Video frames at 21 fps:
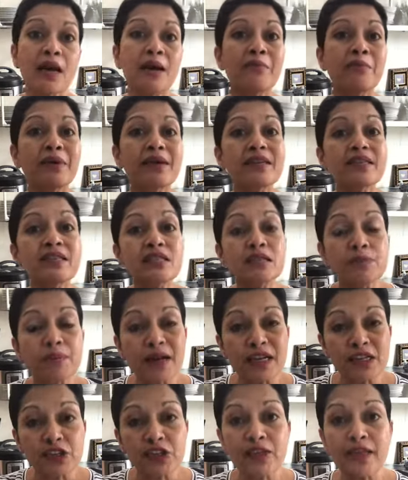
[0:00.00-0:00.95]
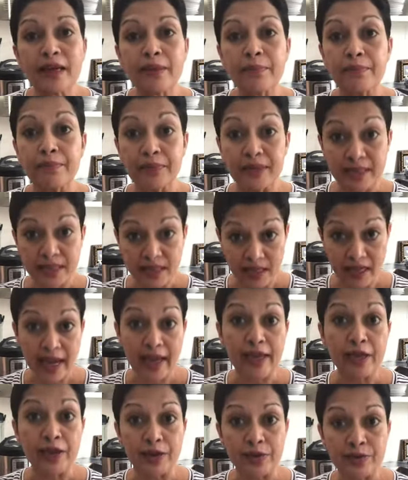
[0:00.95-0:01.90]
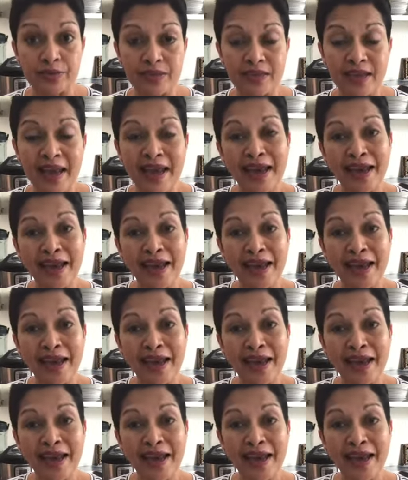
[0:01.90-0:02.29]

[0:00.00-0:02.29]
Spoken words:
but especially potatoes.